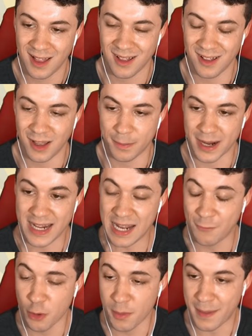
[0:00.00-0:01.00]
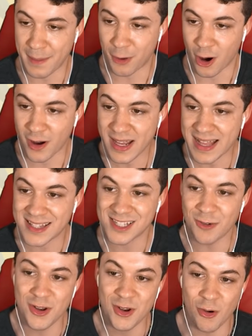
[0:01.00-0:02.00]
Ugh, but I need room in my party? That's
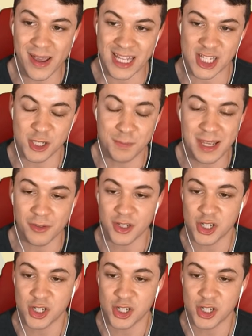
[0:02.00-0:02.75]
so annoying. It should be able to